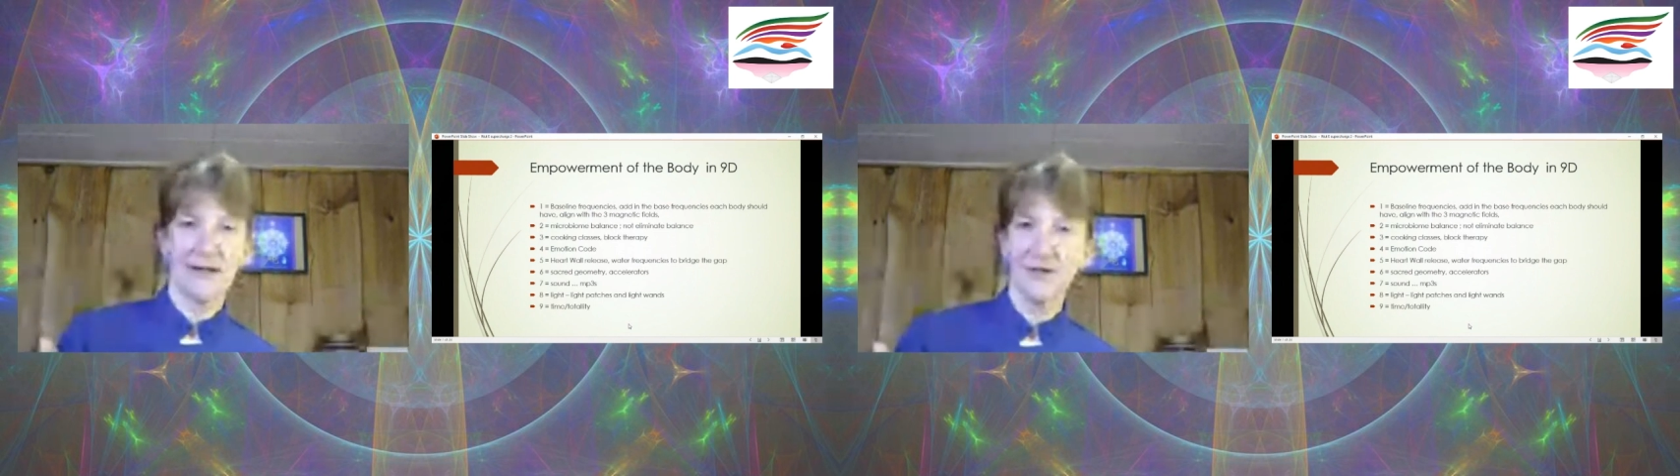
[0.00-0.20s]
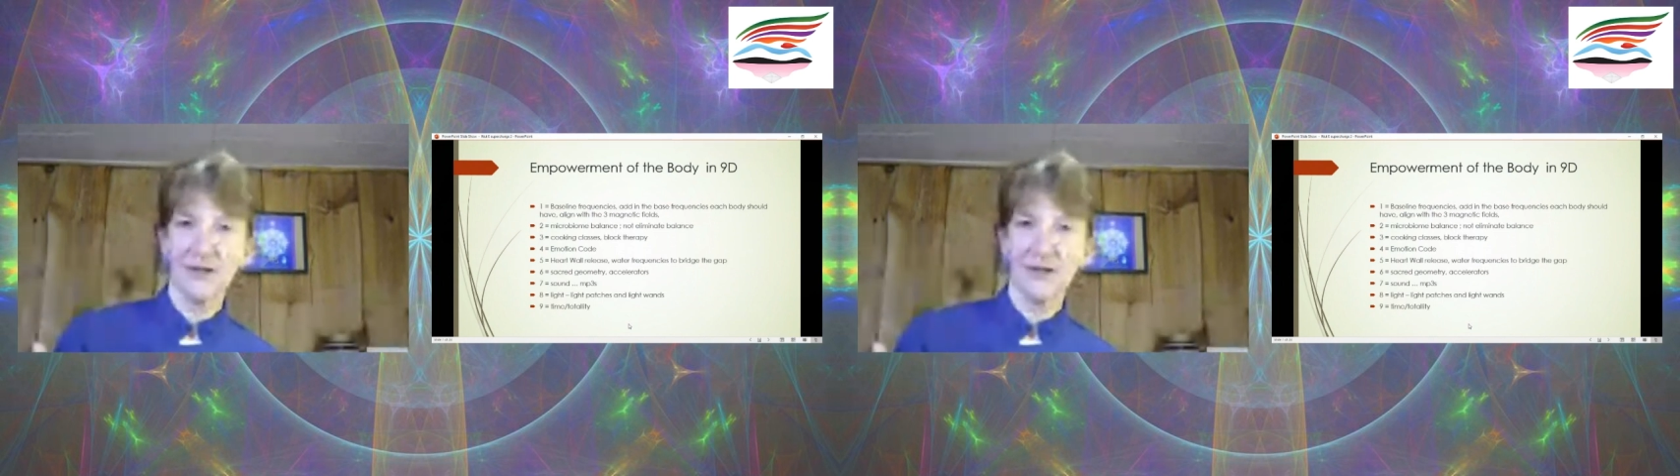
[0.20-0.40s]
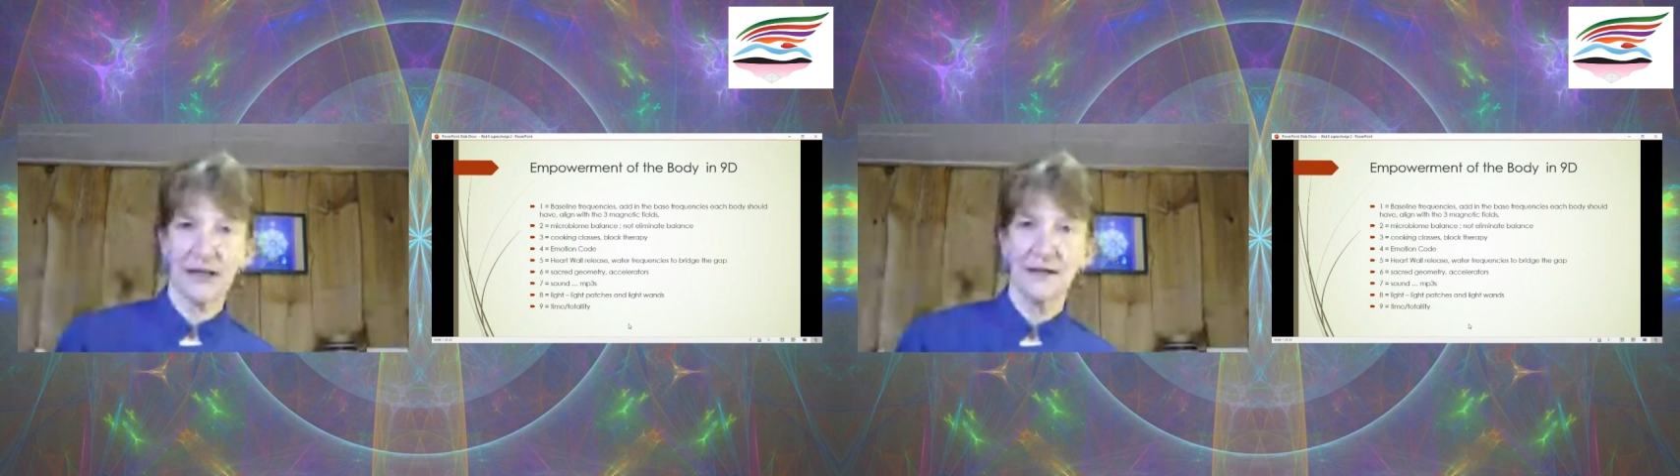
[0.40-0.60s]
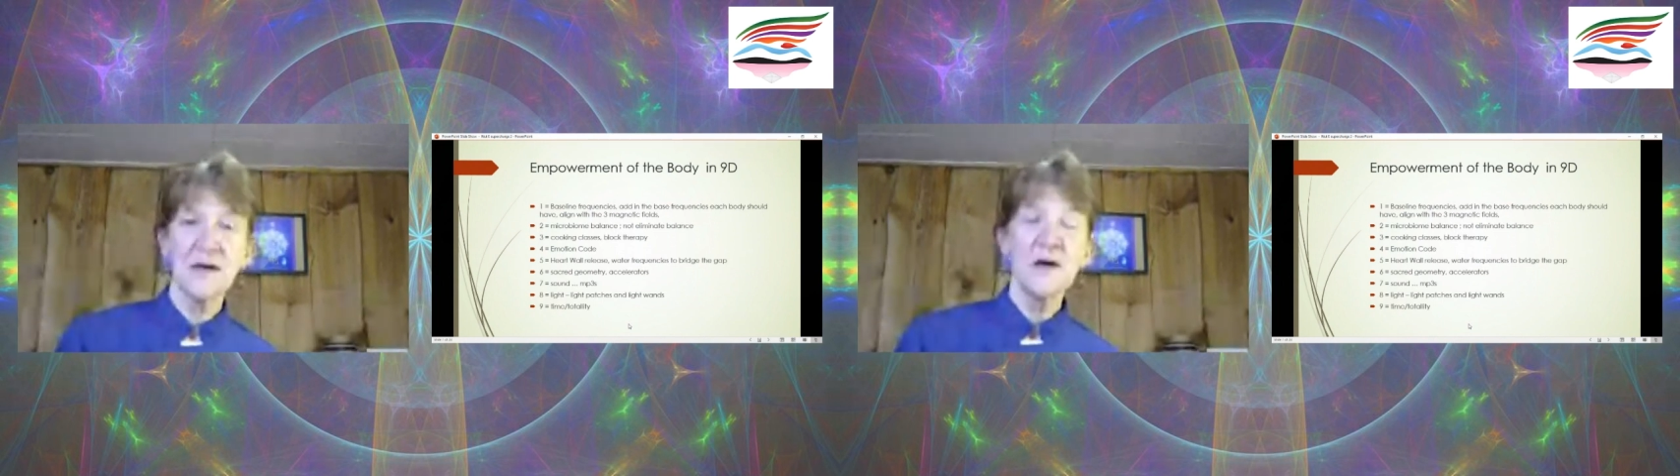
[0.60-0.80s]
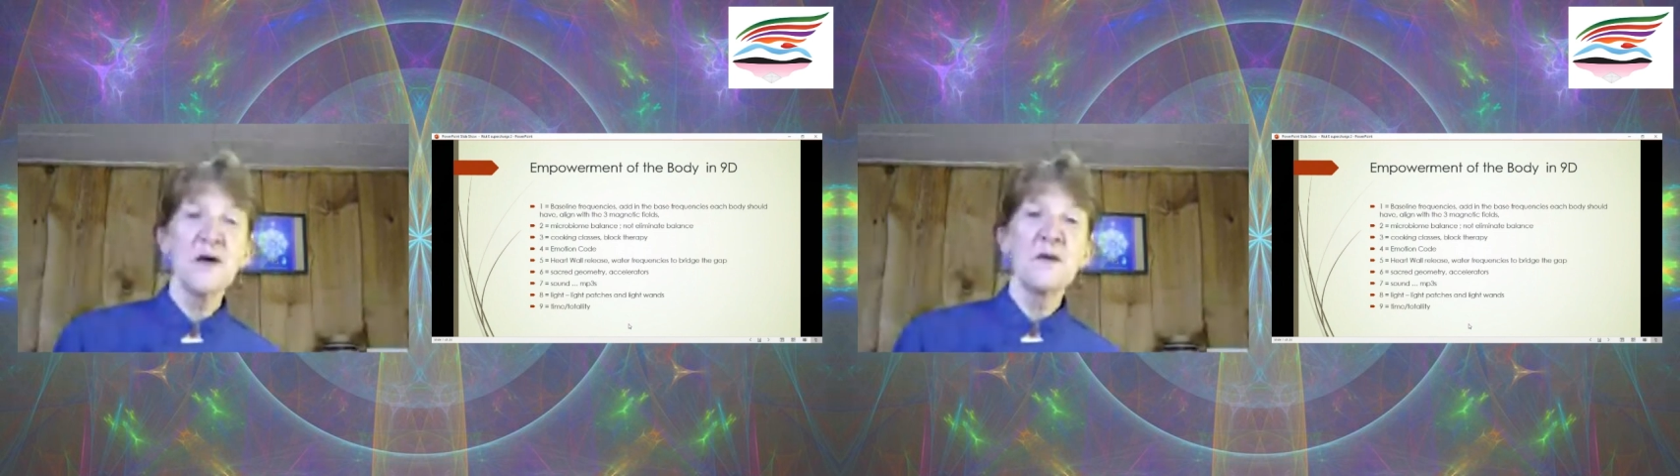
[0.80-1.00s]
everything.